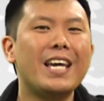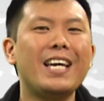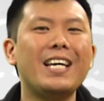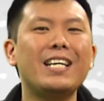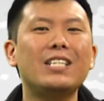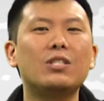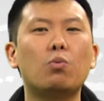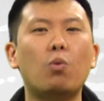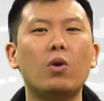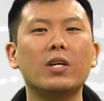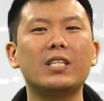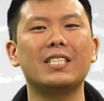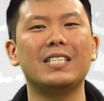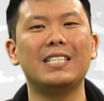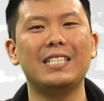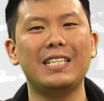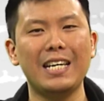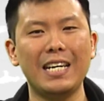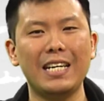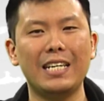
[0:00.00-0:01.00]
is what's
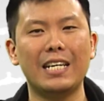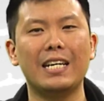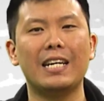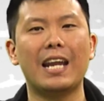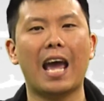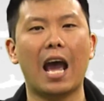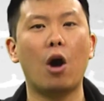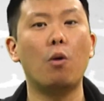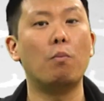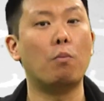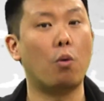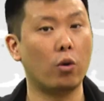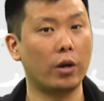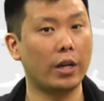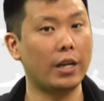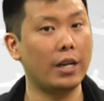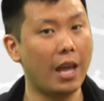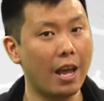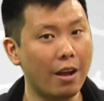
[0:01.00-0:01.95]
needed now more than